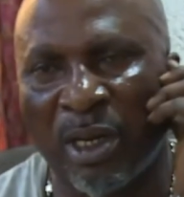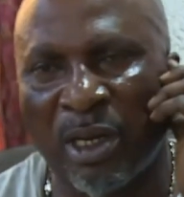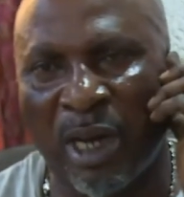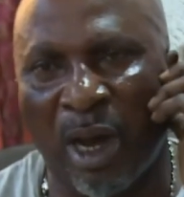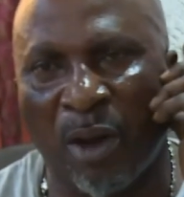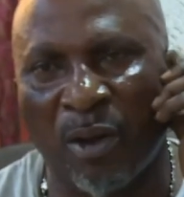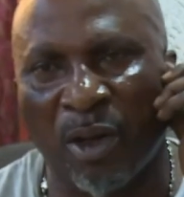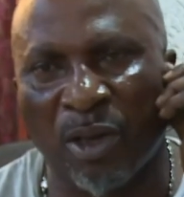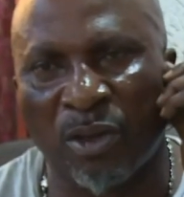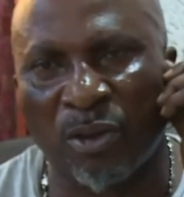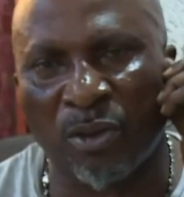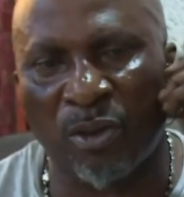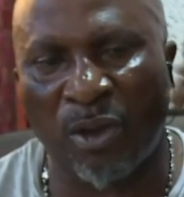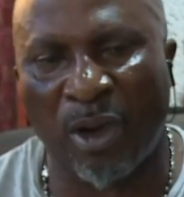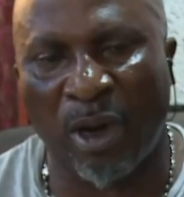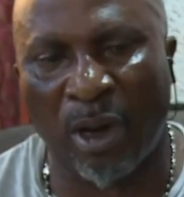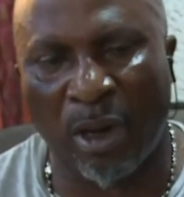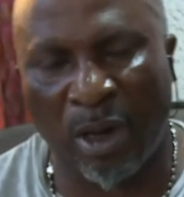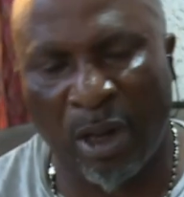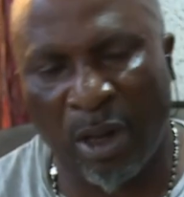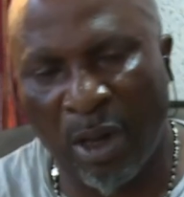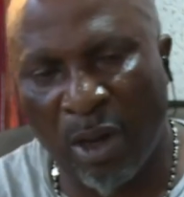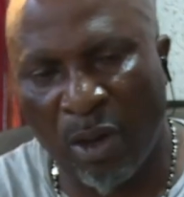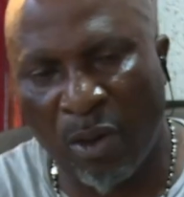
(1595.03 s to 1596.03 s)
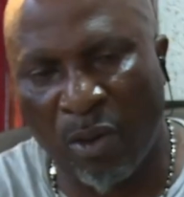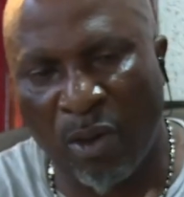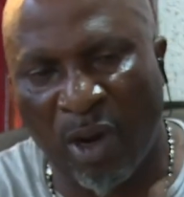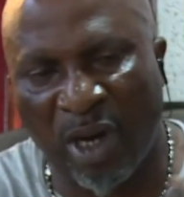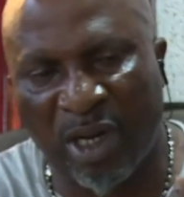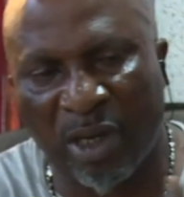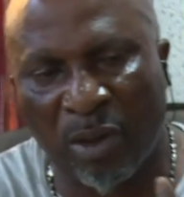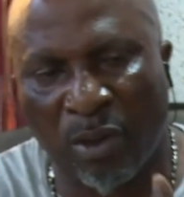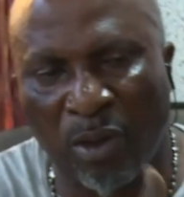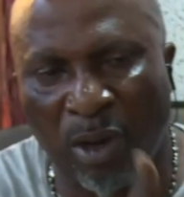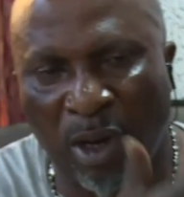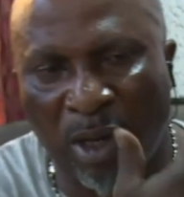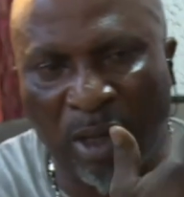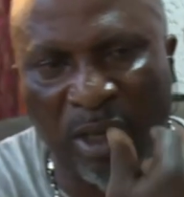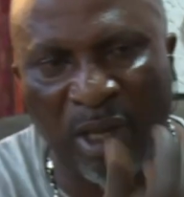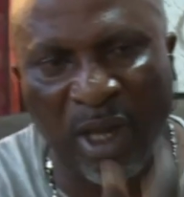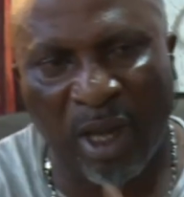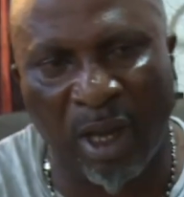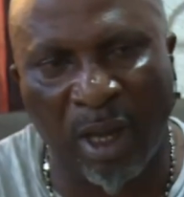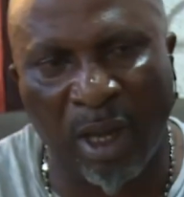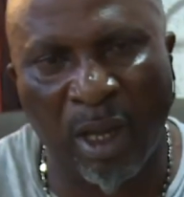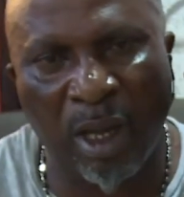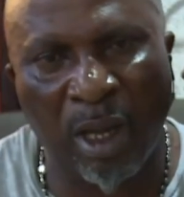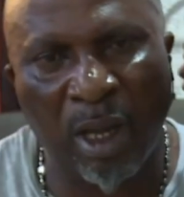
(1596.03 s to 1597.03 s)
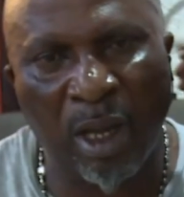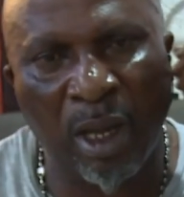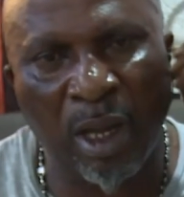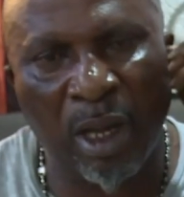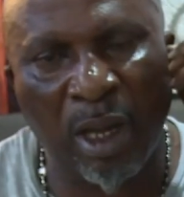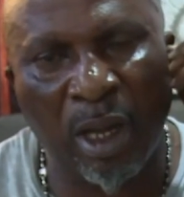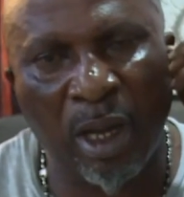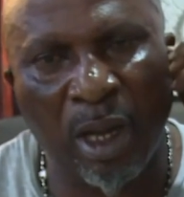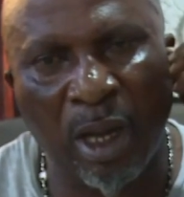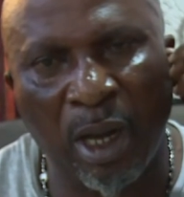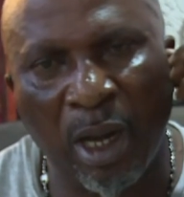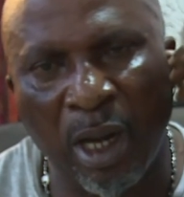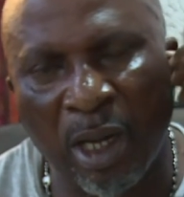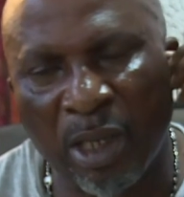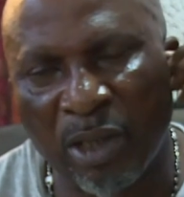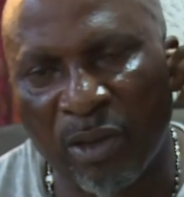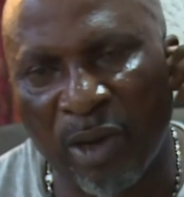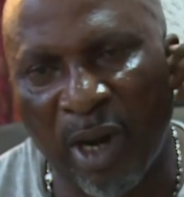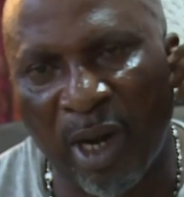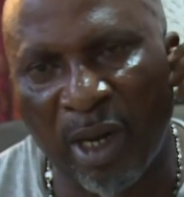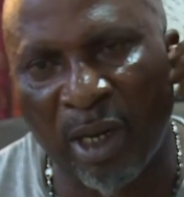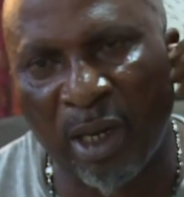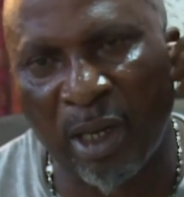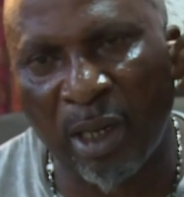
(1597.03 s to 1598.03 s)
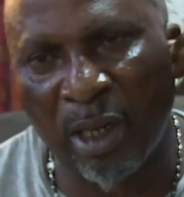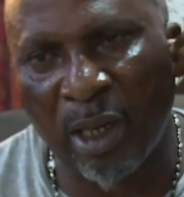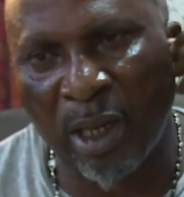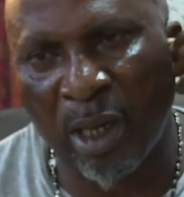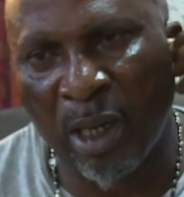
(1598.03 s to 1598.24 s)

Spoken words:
That was what he was actually